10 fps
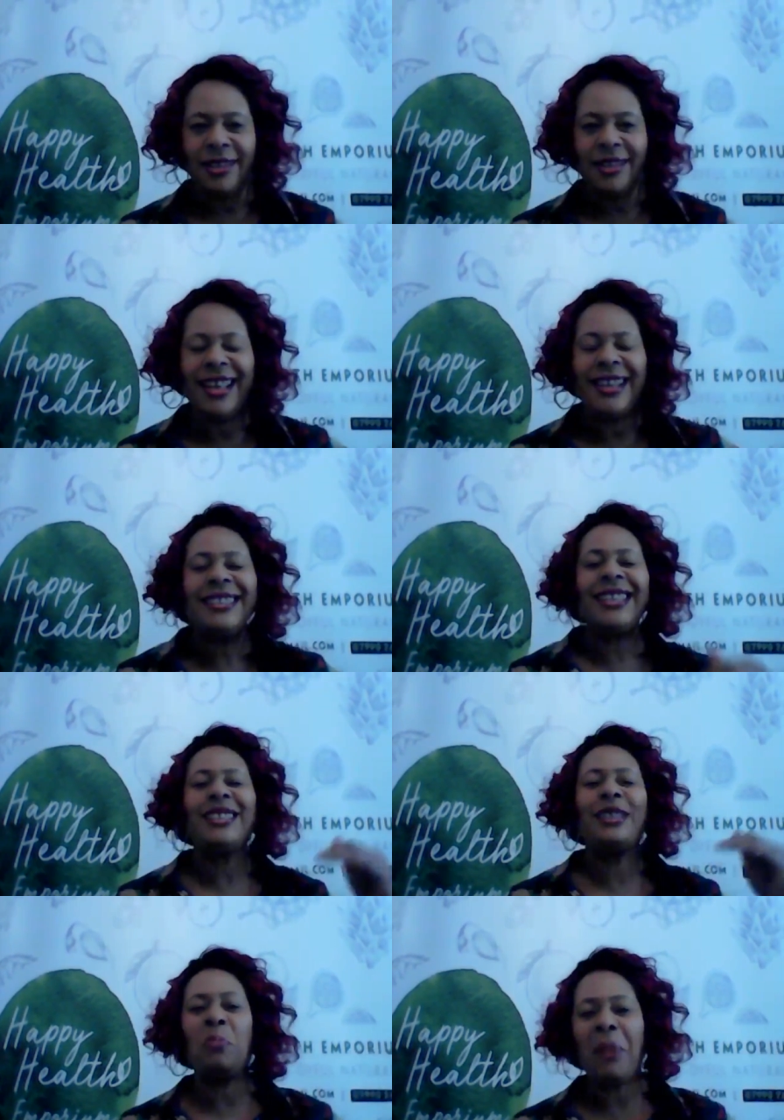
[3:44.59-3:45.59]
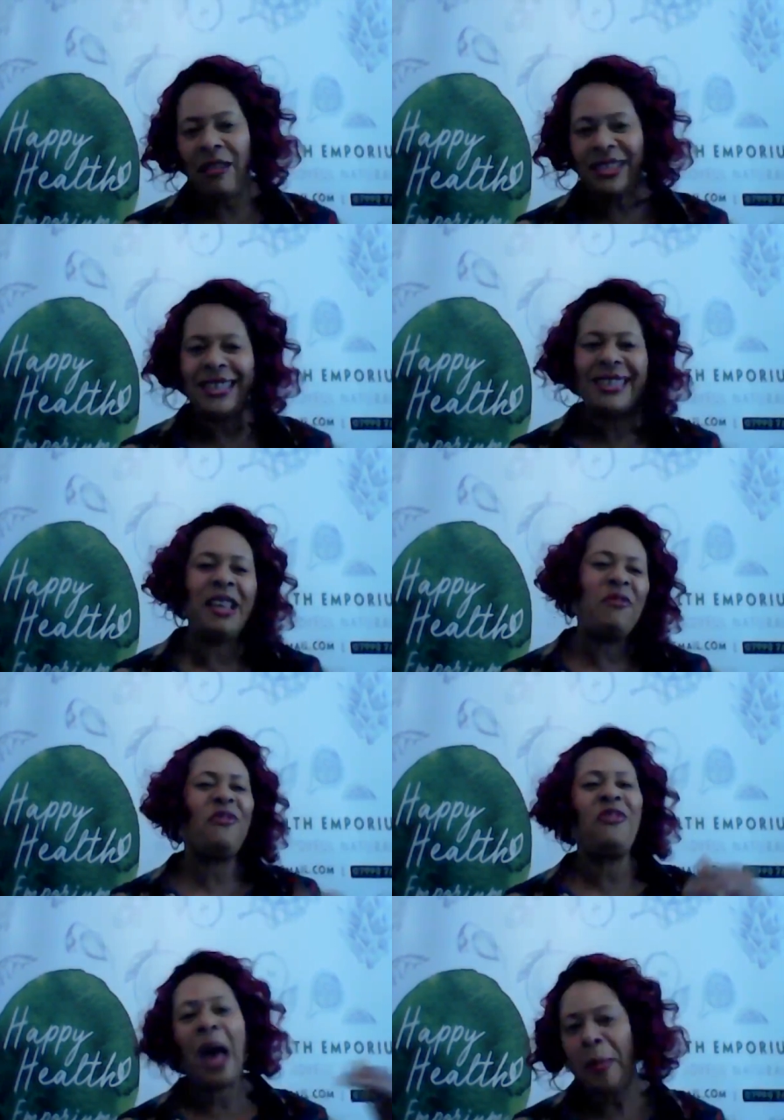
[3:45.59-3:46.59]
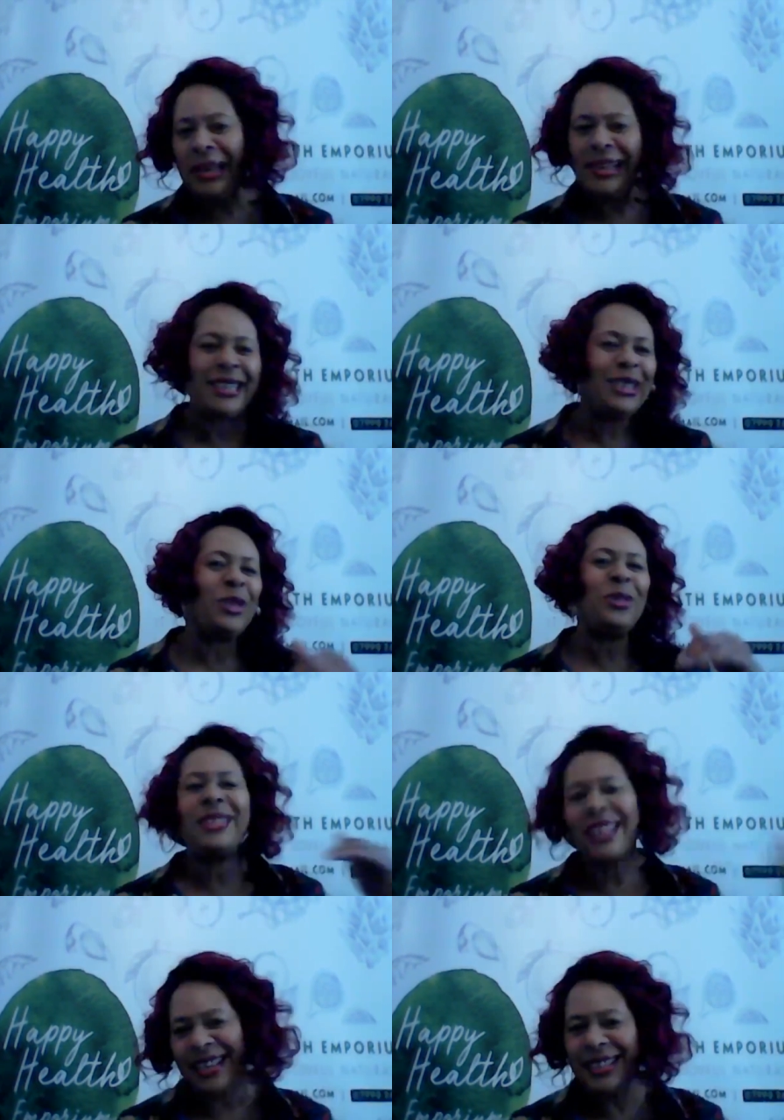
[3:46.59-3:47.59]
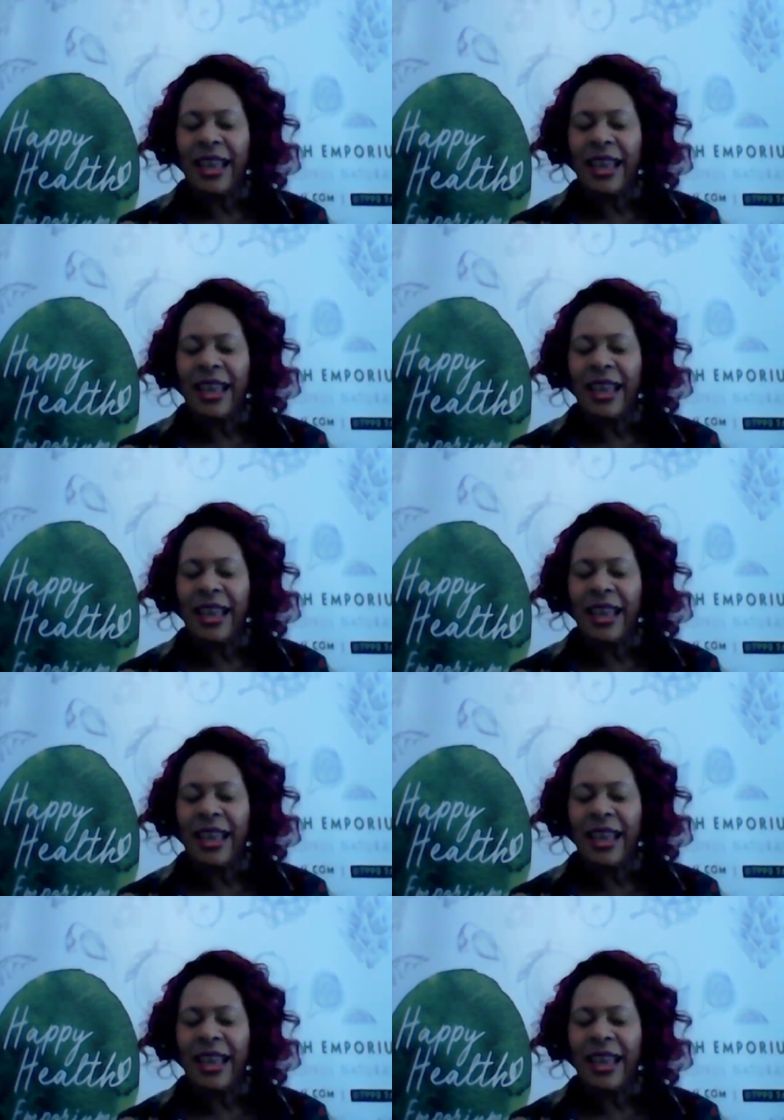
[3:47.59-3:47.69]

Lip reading: Let's stick to marriage. Let's keep family. Let's do this.